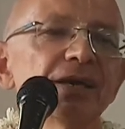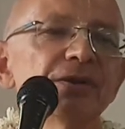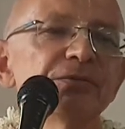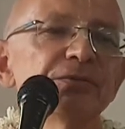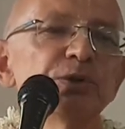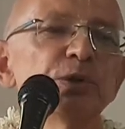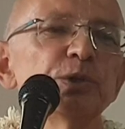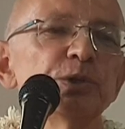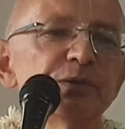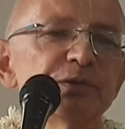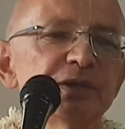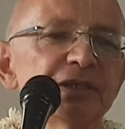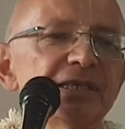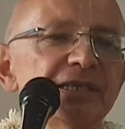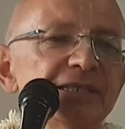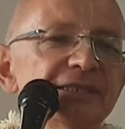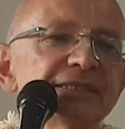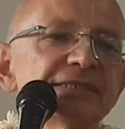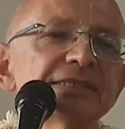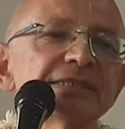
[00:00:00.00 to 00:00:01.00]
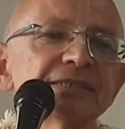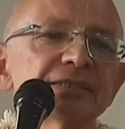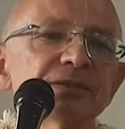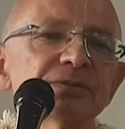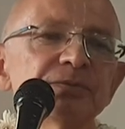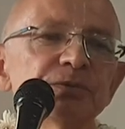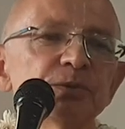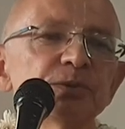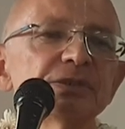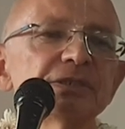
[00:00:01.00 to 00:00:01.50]
following his
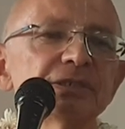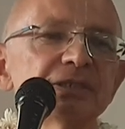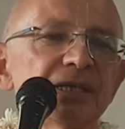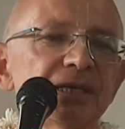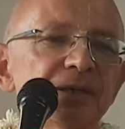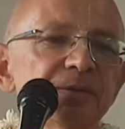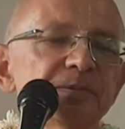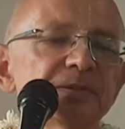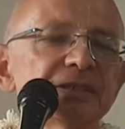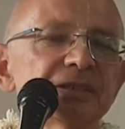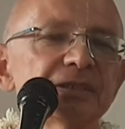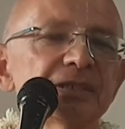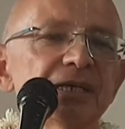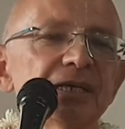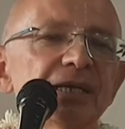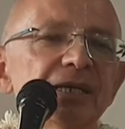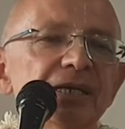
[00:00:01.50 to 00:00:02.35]
footsteps,